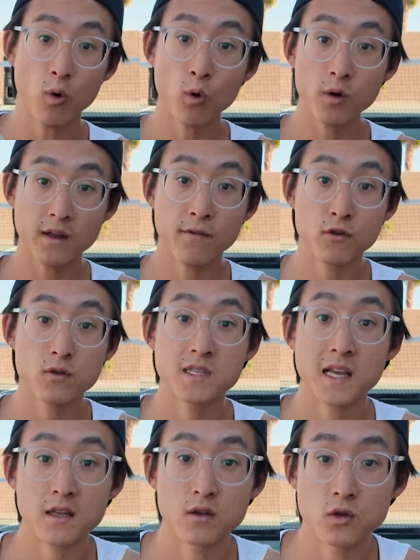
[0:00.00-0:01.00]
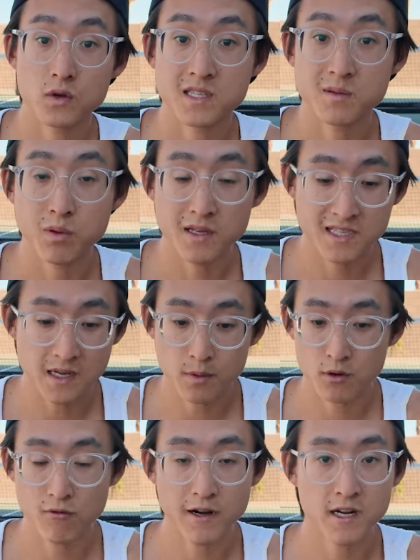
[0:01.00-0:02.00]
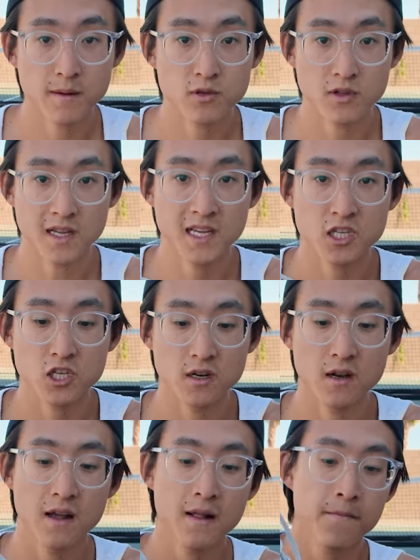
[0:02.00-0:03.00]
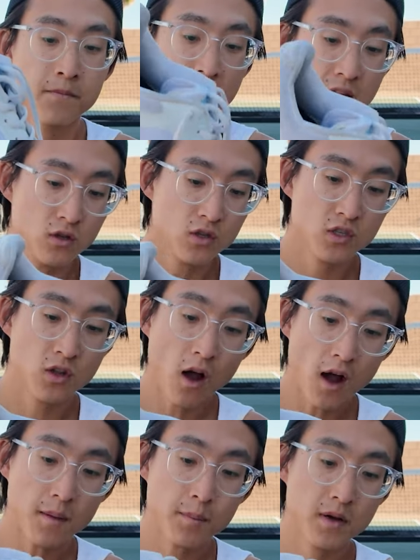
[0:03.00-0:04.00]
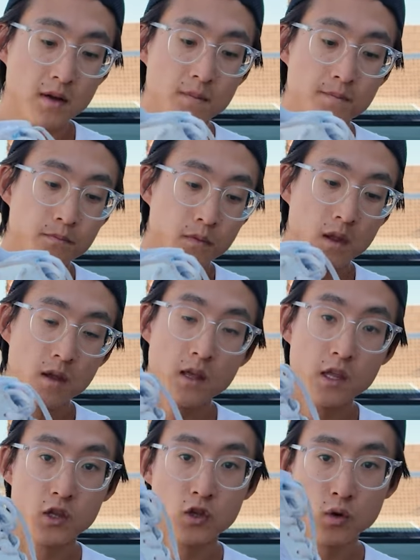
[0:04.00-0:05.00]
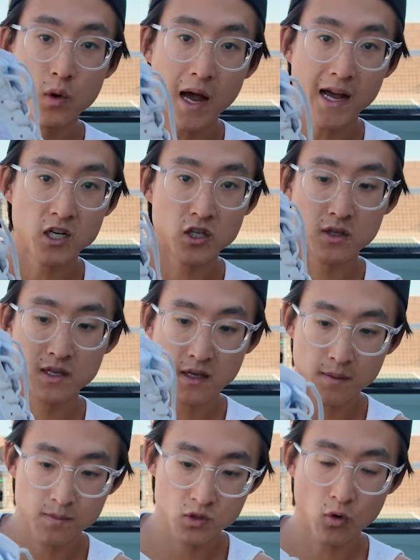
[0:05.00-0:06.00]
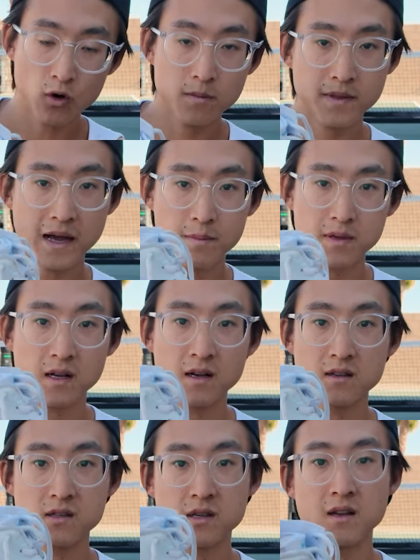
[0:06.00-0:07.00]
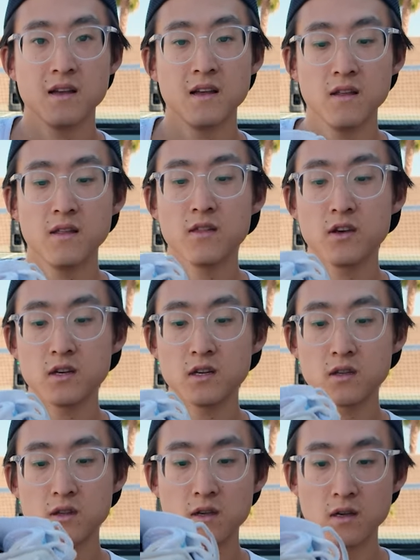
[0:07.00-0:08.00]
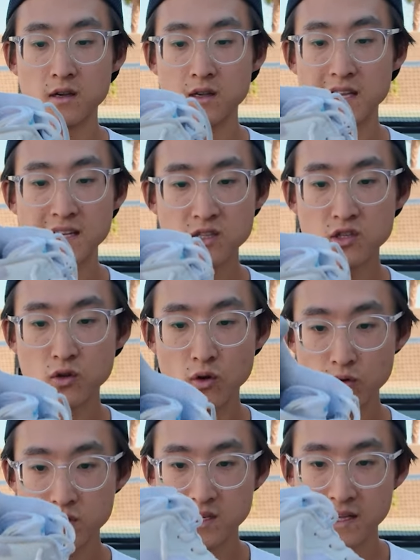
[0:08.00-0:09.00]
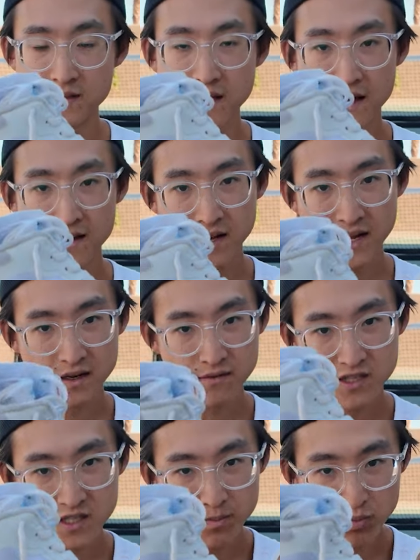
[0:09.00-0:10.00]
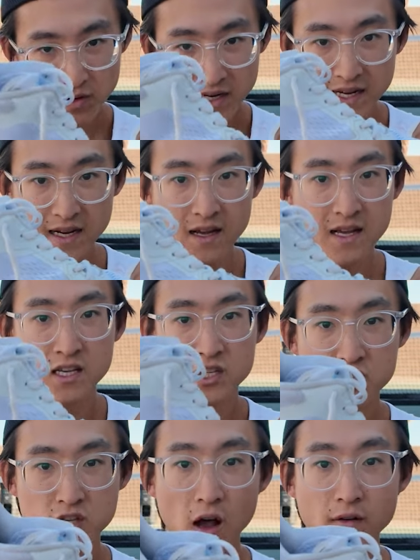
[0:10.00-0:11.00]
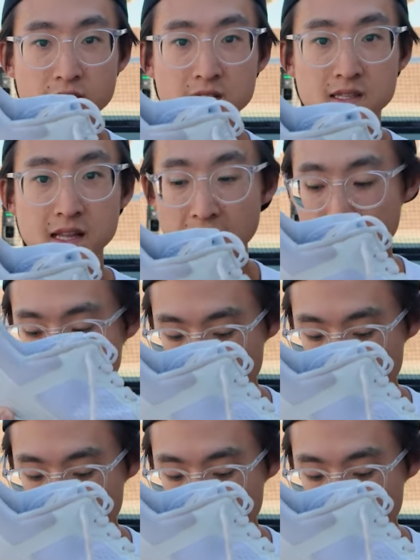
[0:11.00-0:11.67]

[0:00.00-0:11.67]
Or if you say you do a split step, you're running up to the kitchen and you stop, you actually absorb that because the insoles and that kind of spring softens that